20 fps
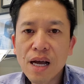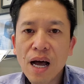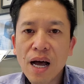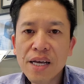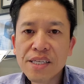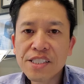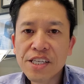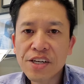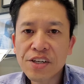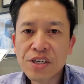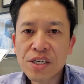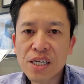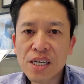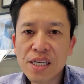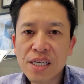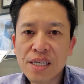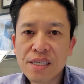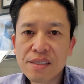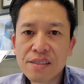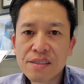Hi, it's Eric
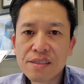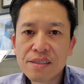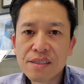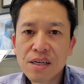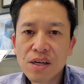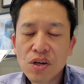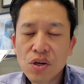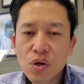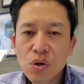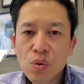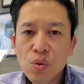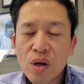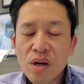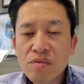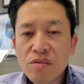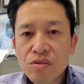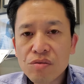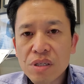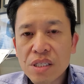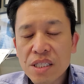Lee. One
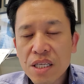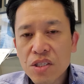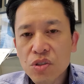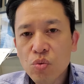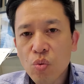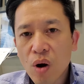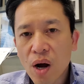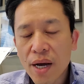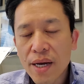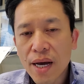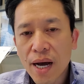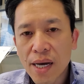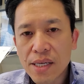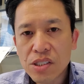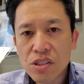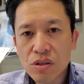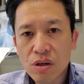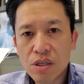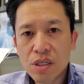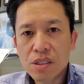of the reasons why I
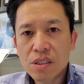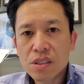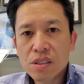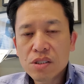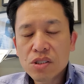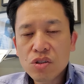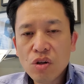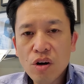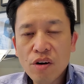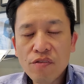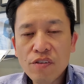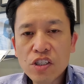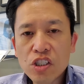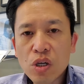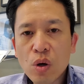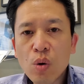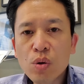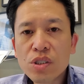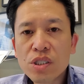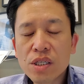start Starfish
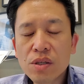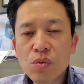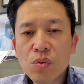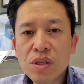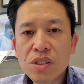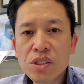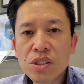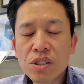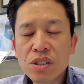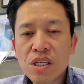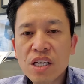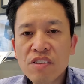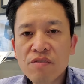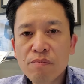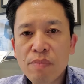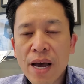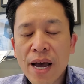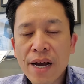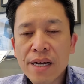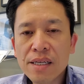Coaching was to
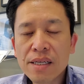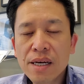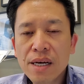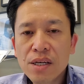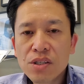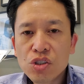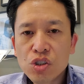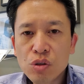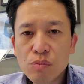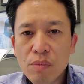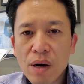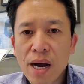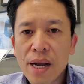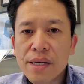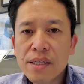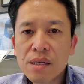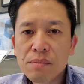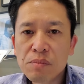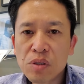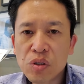give back to my
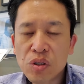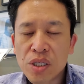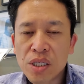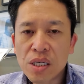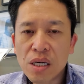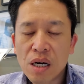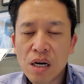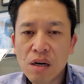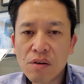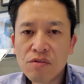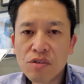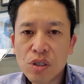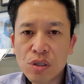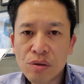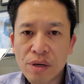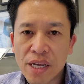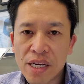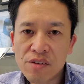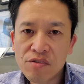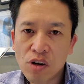community of
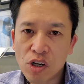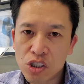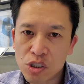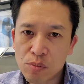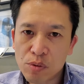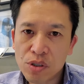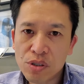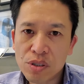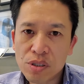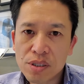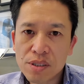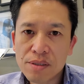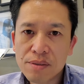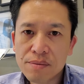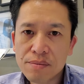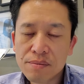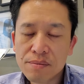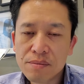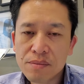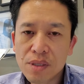creative entrepreneurs.
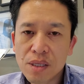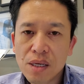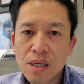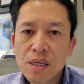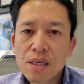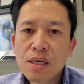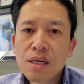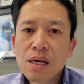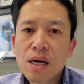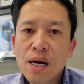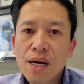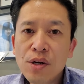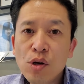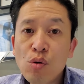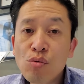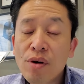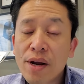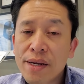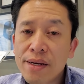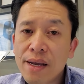I
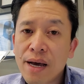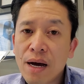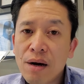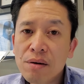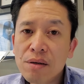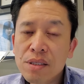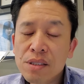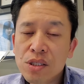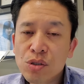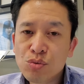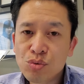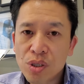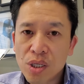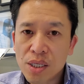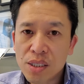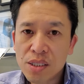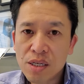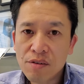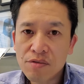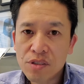know right now it's a really
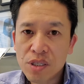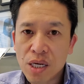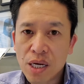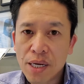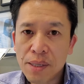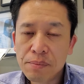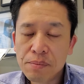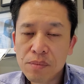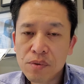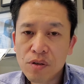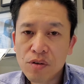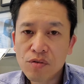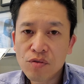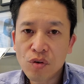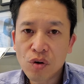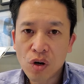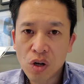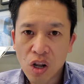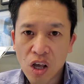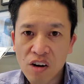tough time
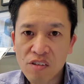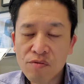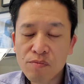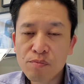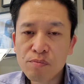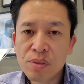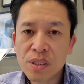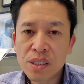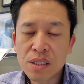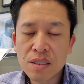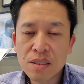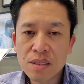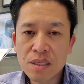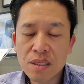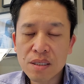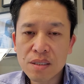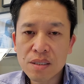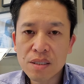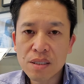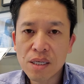for a lot of
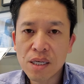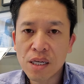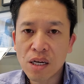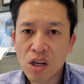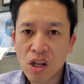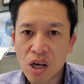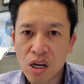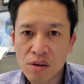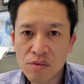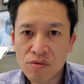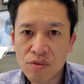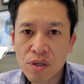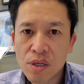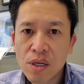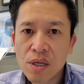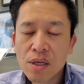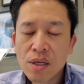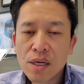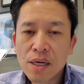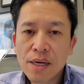businesses and a lot of
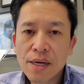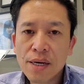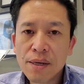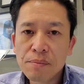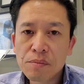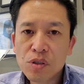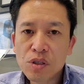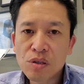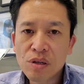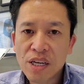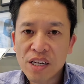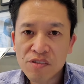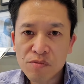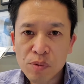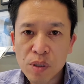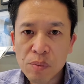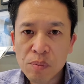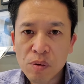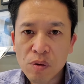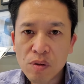um, creative
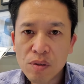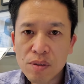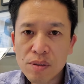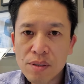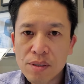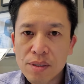people.